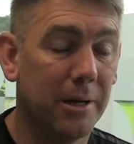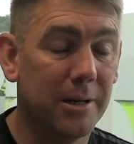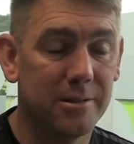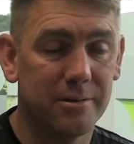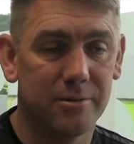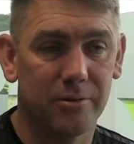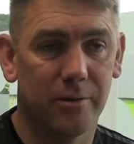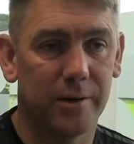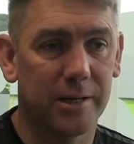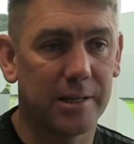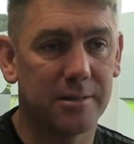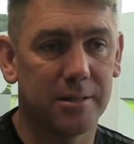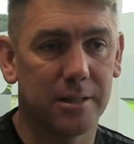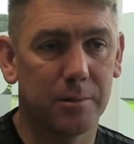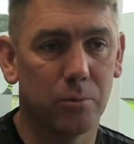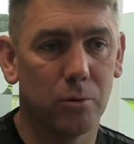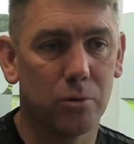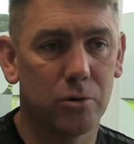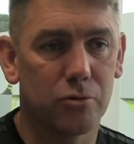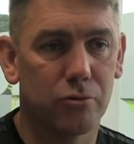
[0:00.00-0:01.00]
sort of 18
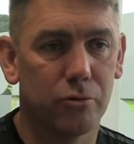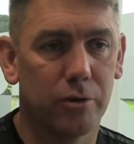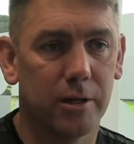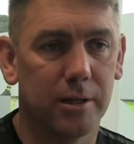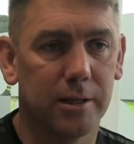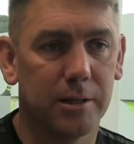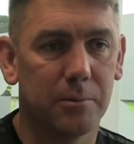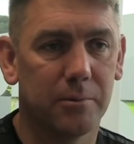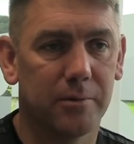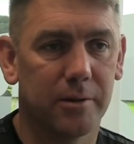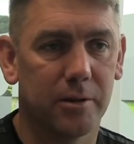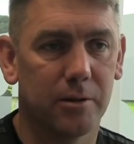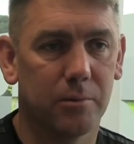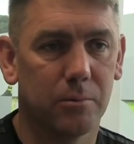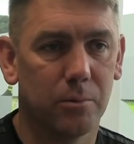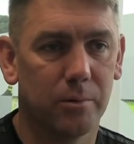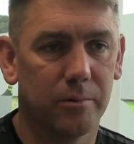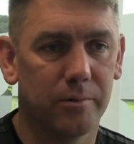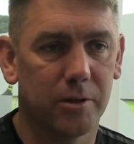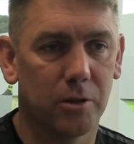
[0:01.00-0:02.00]
months. Really, we've
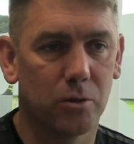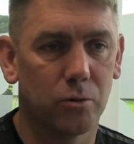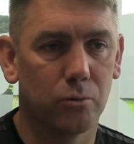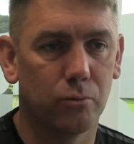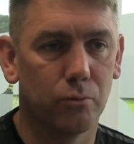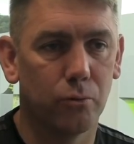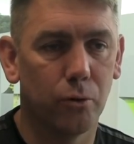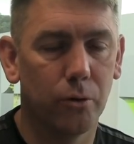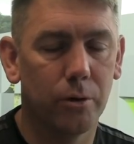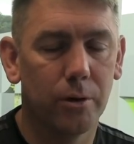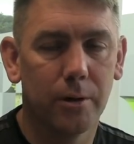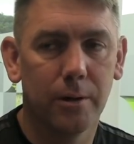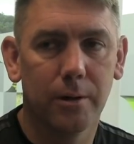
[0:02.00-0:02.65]
had a good run,